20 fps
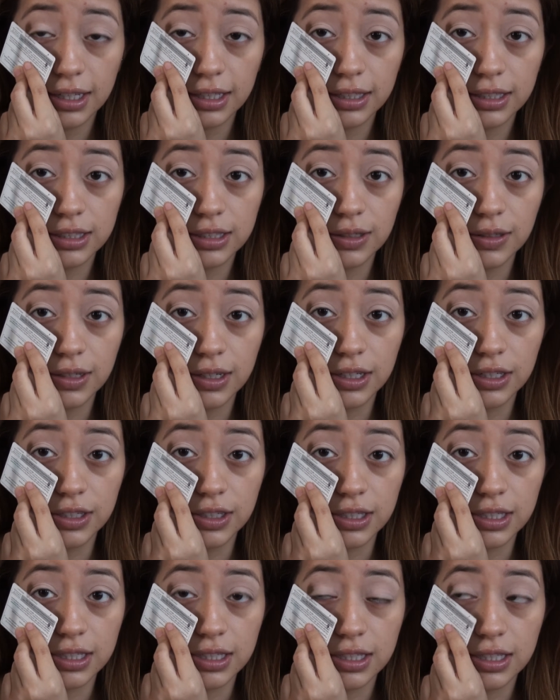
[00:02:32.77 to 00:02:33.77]
So you can
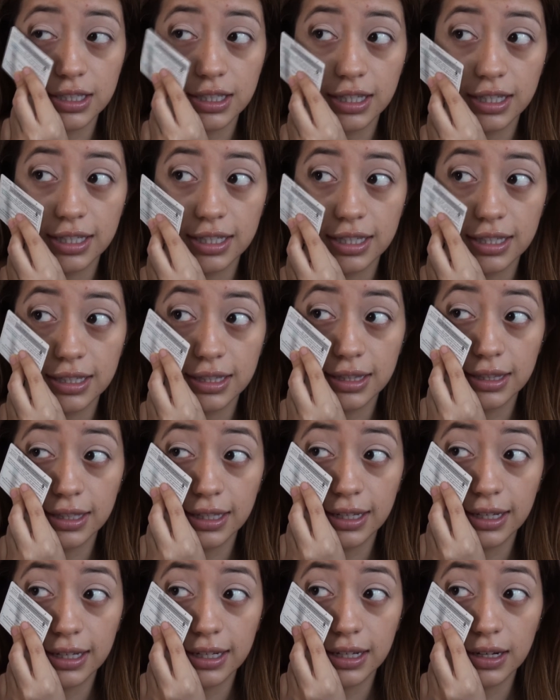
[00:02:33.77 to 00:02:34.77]
just
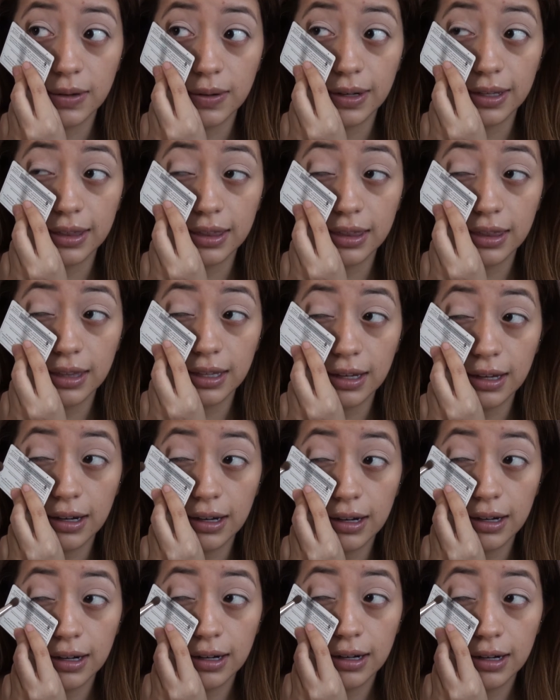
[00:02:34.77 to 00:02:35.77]
lay it down right
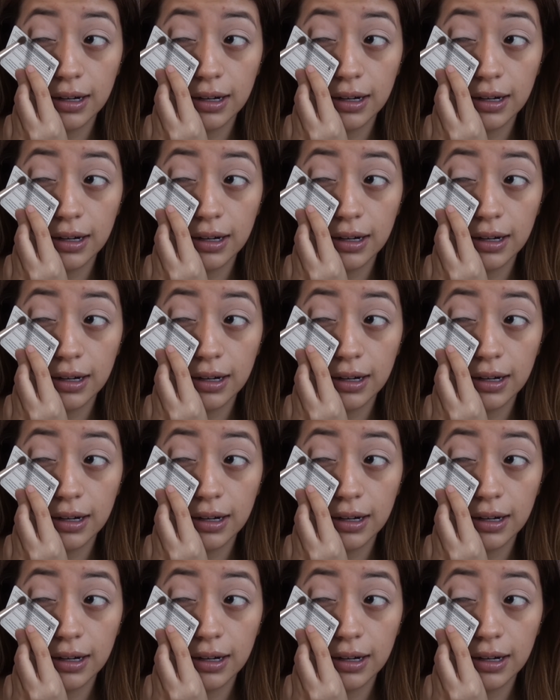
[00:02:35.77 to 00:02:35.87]
there.